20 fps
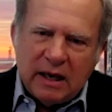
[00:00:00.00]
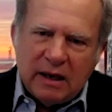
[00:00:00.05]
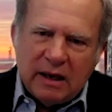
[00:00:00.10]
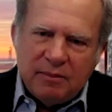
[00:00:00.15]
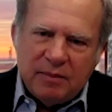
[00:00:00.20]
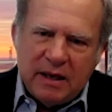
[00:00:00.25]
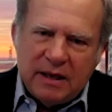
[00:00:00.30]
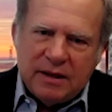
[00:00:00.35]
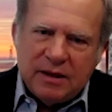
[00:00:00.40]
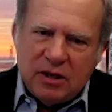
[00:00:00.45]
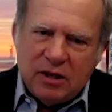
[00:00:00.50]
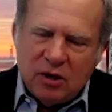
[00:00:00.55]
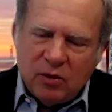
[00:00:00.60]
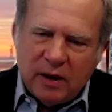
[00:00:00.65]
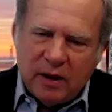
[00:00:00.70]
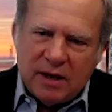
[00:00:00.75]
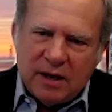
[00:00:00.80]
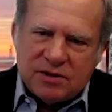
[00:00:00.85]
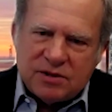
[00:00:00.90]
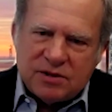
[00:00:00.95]
in the
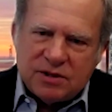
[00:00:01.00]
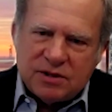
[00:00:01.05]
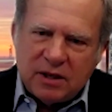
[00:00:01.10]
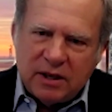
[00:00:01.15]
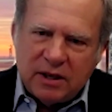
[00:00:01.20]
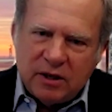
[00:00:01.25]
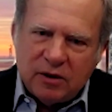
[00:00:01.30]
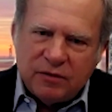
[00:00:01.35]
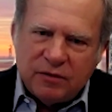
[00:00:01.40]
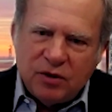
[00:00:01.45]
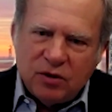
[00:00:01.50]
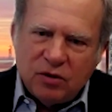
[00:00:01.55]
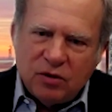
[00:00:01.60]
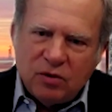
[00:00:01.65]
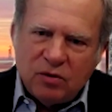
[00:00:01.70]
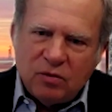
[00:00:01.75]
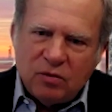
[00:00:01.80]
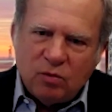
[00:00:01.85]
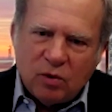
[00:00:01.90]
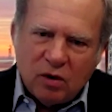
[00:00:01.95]
US. It's a cleaner
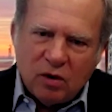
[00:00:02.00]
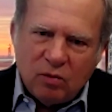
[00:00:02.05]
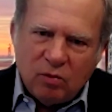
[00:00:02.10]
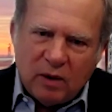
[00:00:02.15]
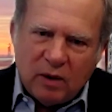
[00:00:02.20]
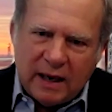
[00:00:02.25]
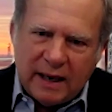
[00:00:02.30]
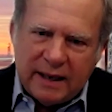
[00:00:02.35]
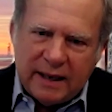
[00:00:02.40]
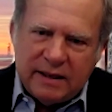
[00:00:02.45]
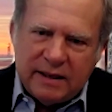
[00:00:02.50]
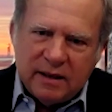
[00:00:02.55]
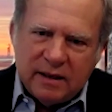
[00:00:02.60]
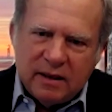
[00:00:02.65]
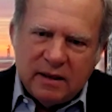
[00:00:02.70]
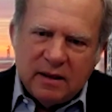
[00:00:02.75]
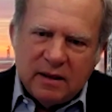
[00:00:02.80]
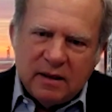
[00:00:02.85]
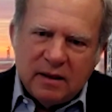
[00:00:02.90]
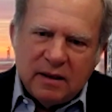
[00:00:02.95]
fuel worldwide.
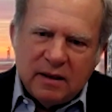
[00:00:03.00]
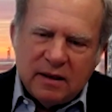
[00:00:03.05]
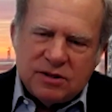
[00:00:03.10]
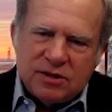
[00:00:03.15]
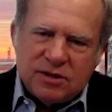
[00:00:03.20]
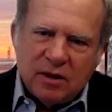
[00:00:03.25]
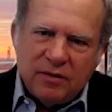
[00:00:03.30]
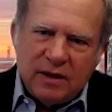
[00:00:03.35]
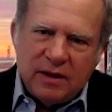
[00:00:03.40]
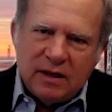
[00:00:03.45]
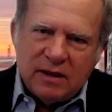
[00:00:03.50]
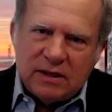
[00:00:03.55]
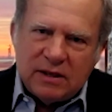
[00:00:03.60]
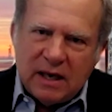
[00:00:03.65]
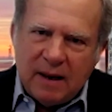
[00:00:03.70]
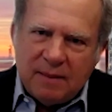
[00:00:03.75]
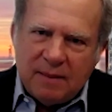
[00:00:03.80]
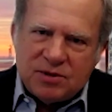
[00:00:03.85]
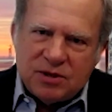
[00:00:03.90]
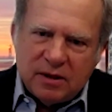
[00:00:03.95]
And so the
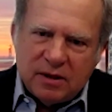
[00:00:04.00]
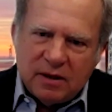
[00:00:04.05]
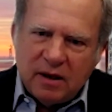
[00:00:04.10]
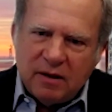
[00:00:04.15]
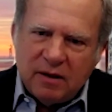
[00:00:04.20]
adoption of